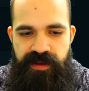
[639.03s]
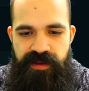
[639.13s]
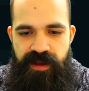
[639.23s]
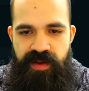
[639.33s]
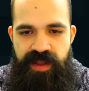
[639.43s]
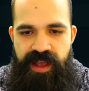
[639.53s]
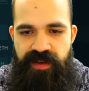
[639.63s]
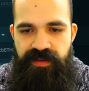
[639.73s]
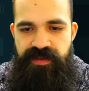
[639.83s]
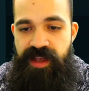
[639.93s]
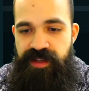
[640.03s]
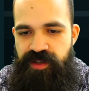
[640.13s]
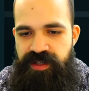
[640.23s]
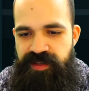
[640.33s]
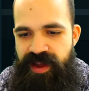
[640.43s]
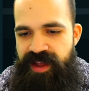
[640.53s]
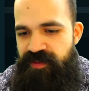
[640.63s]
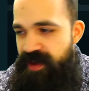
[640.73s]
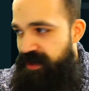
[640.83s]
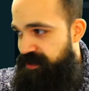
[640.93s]
Oh yeah, I have. Yeah, so you can see my
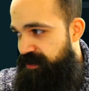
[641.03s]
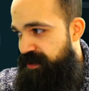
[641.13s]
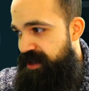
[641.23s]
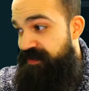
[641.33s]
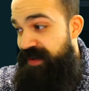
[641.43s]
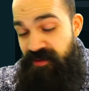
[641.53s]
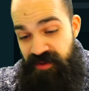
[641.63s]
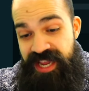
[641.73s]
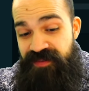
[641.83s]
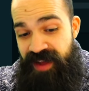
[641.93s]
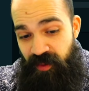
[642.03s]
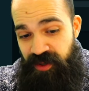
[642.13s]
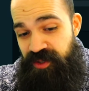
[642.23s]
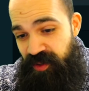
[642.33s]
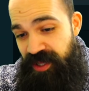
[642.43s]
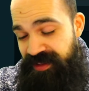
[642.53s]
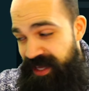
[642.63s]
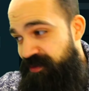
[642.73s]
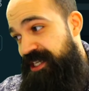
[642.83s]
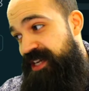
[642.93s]
health factor. If I if I were to
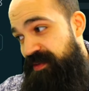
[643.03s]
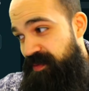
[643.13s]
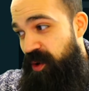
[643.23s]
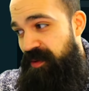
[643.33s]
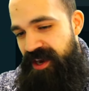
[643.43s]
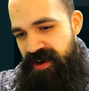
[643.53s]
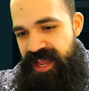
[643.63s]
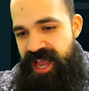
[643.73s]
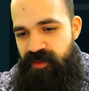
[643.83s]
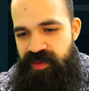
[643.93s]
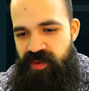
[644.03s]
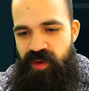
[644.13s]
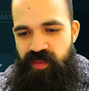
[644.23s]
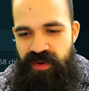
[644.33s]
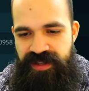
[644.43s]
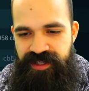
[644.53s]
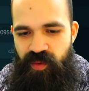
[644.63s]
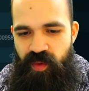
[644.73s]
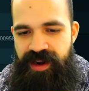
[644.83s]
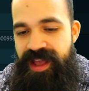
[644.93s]
leverage even more than I already am, would be
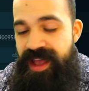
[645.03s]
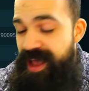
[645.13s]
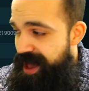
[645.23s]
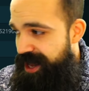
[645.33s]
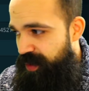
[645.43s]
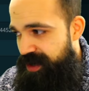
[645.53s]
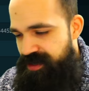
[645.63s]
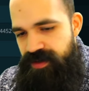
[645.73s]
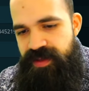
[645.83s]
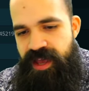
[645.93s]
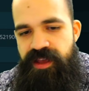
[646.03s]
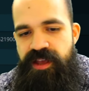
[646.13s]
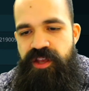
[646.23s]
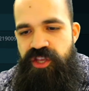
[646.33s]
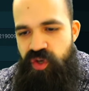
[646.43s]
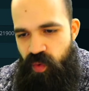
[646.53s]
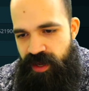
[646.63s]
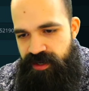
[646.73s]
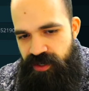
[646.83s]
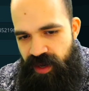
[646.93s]
1.01. I don't want to do that. You
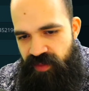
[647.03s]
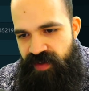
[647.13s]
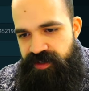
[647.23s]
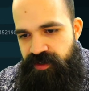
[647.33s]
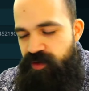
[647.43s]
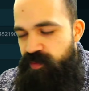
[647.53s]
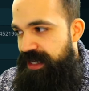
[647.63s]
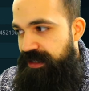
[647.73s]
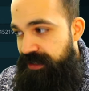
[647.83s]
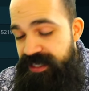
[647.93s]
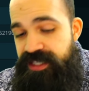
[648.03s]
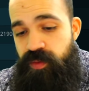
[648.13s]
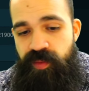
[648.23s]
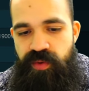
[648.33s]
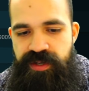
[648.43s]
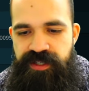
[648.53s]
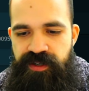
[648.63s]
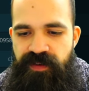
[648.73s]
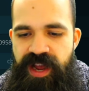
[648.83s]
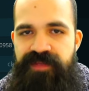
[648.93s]
want your health factor to be at least
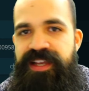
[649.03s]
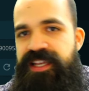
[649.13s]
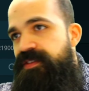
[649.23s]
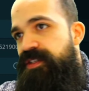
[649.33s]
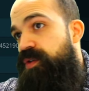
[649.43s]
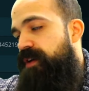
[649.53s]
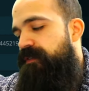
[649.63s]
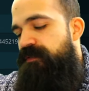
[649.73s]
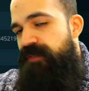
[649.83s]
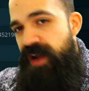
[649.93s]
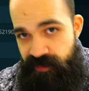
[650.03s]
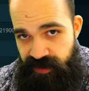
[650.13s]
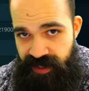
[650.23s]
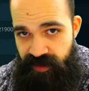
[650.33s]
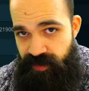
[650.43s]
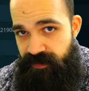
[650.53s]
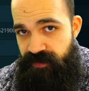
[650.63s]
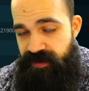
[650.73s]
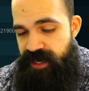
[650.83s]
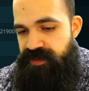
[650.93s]
1.05. That gives you a 5%
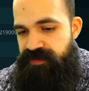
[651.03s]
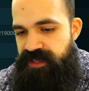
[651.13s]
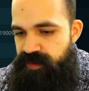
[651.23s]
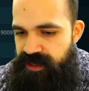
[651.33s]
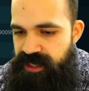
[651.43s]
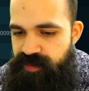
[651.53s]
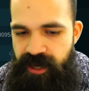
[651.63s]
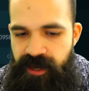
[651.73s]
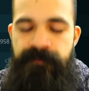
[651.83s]
buffer in case of CB depeg.